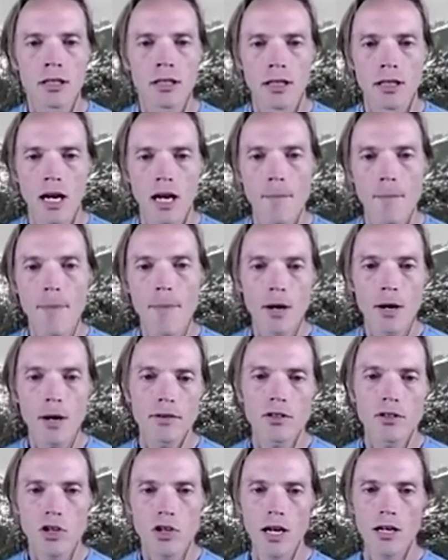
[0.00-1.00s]
about the
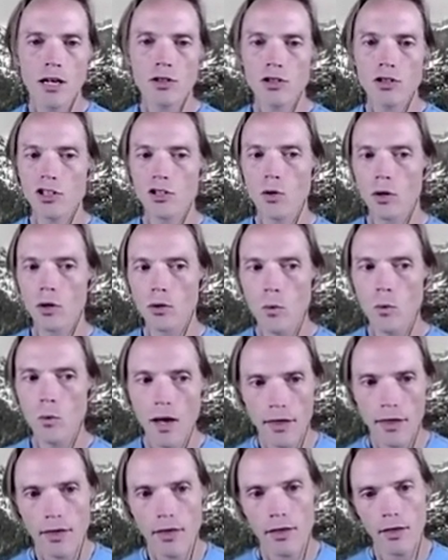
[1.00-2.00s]
change is stored
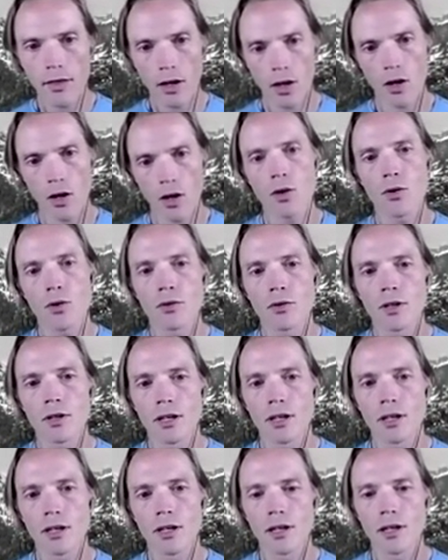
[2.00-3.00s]
with the code
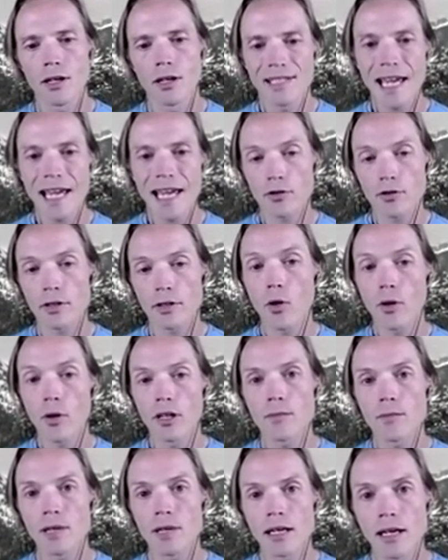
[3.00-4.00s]
that's actually going to
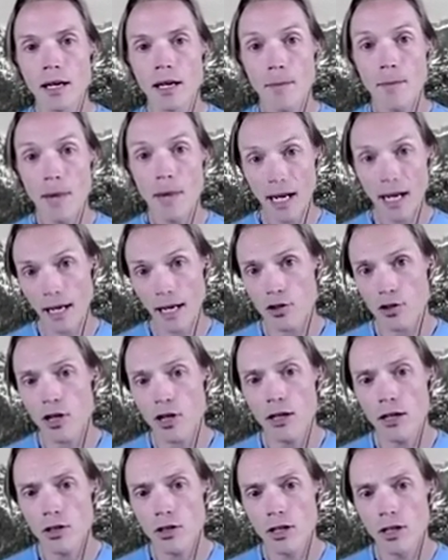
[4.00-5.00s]
be making the
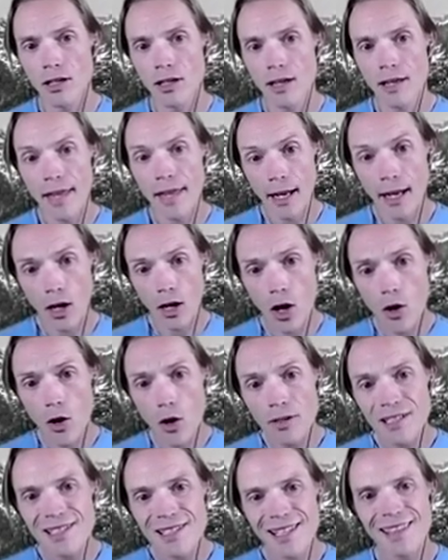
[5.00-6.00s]
change. And that
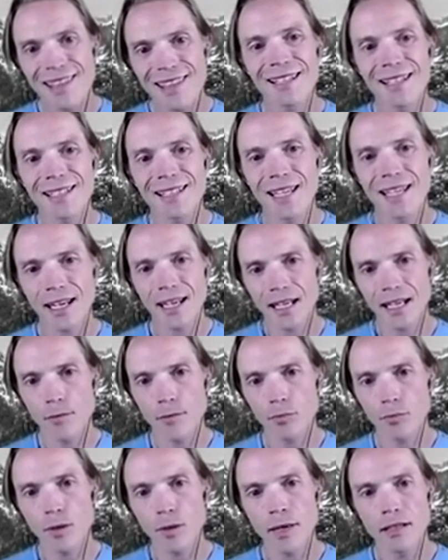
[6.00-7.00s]
code is the thing that's getting
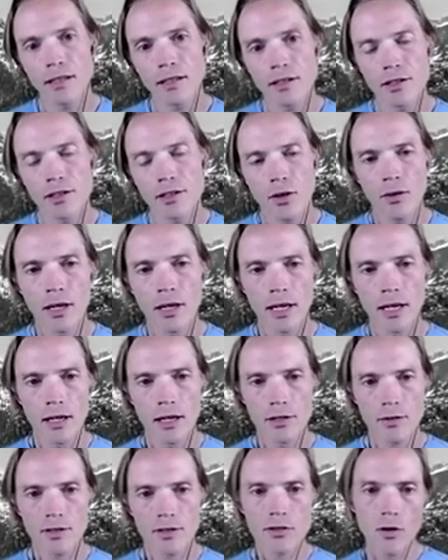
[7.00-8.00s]
implemented. So
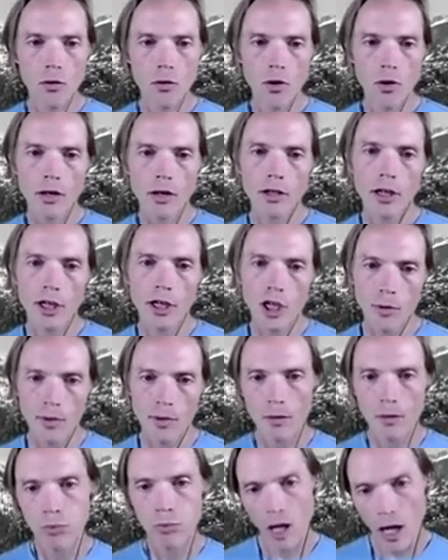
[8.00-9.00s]
it's no longer a human
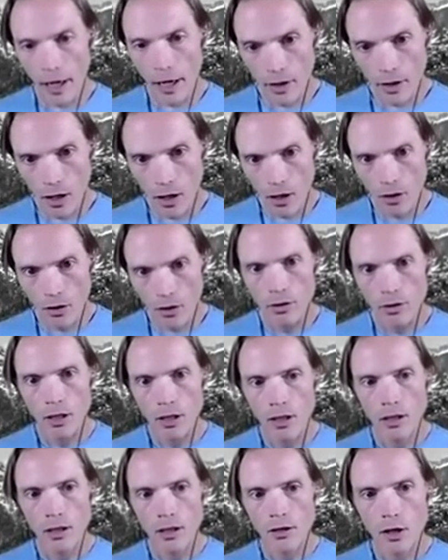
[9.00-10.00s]
applying the code.
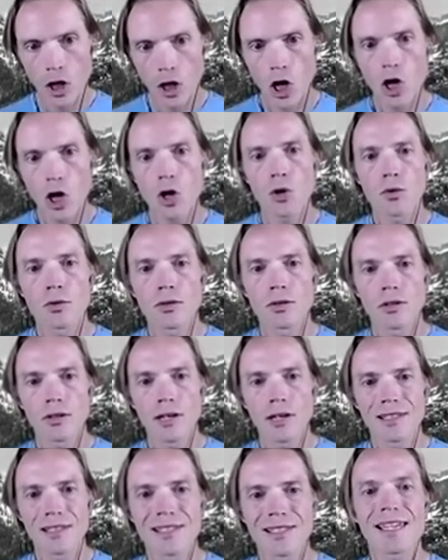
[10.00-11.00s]
The code
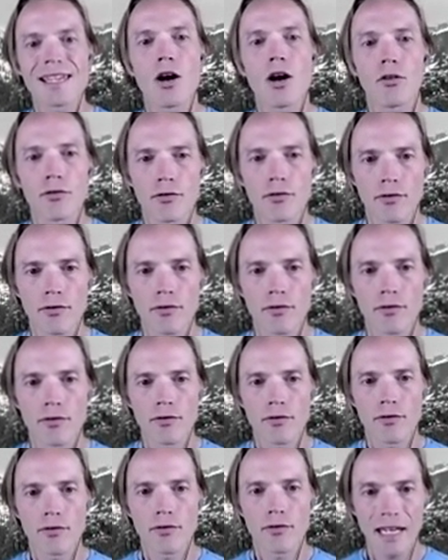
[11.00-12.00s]
itself
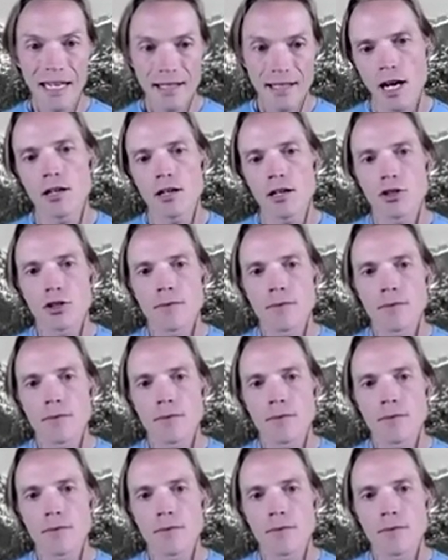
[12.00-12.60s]
is the change.